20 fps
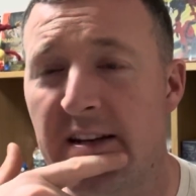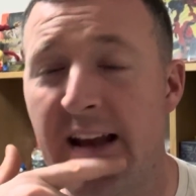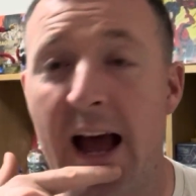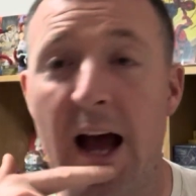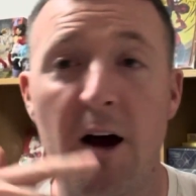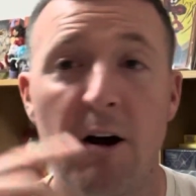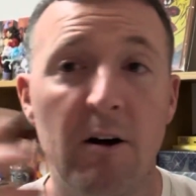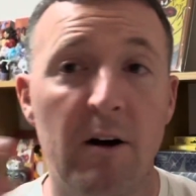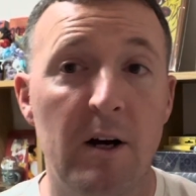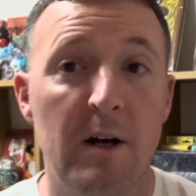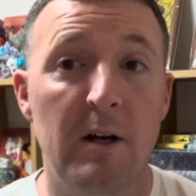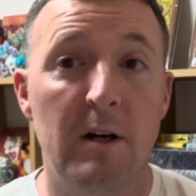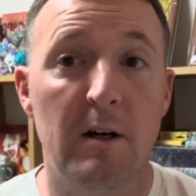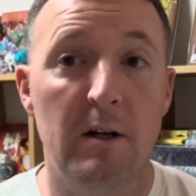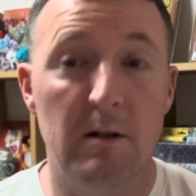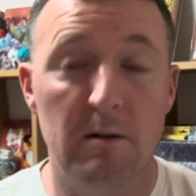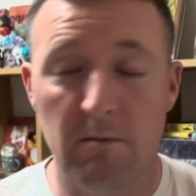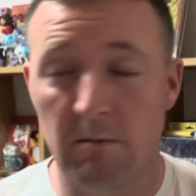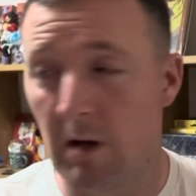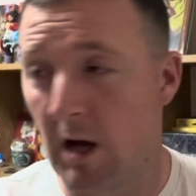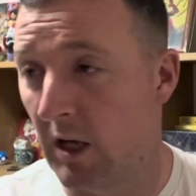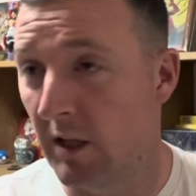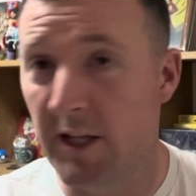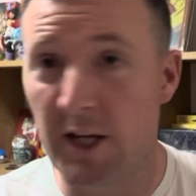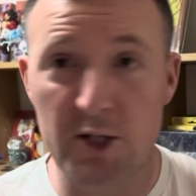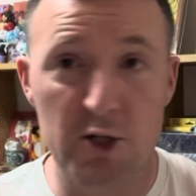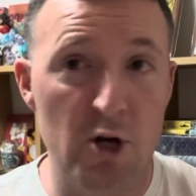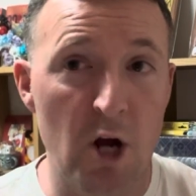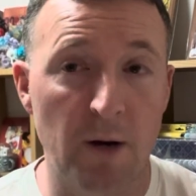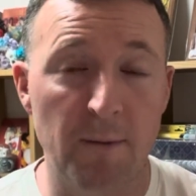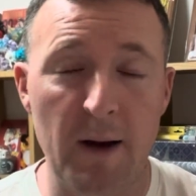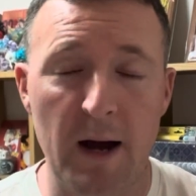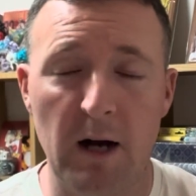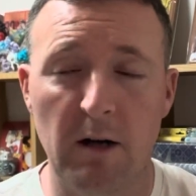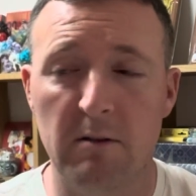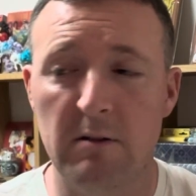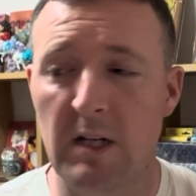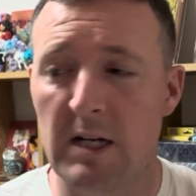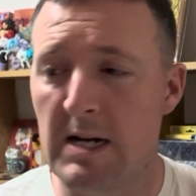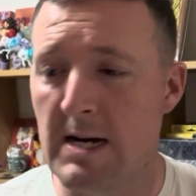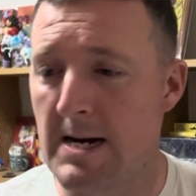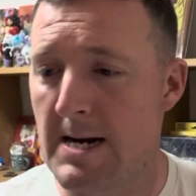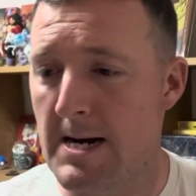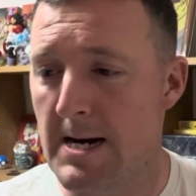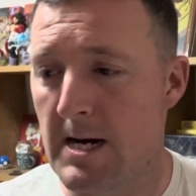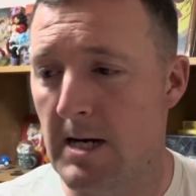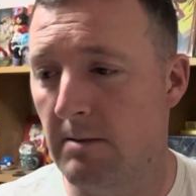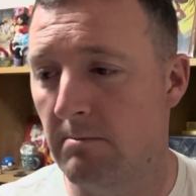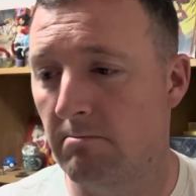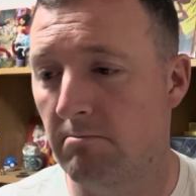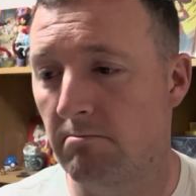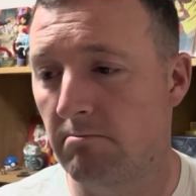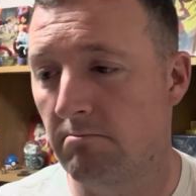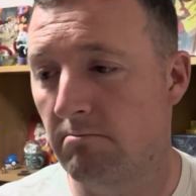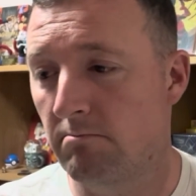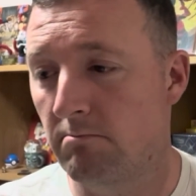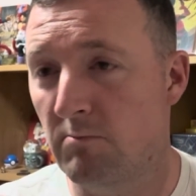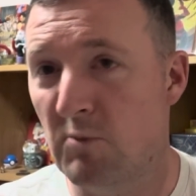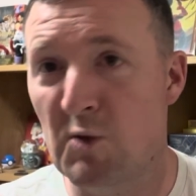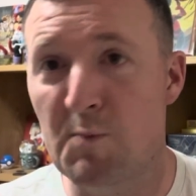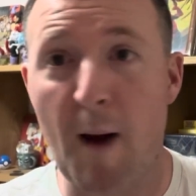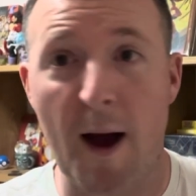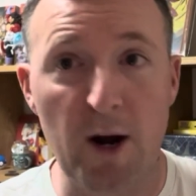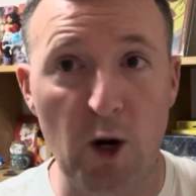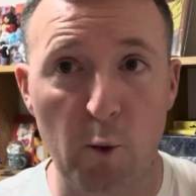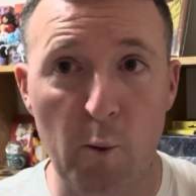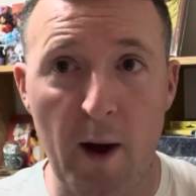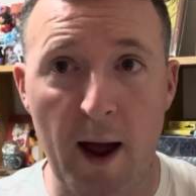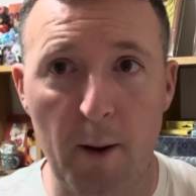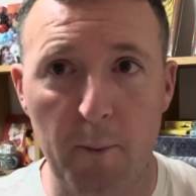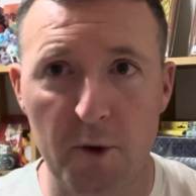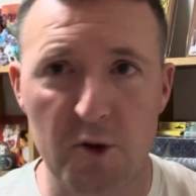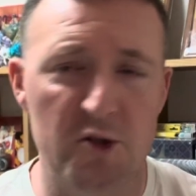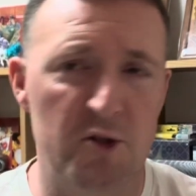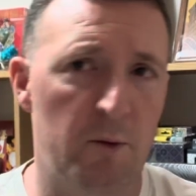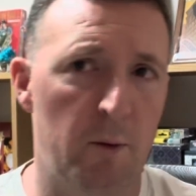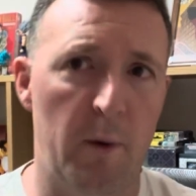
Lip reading: Now, unless you're talking about Spider-Gwen, which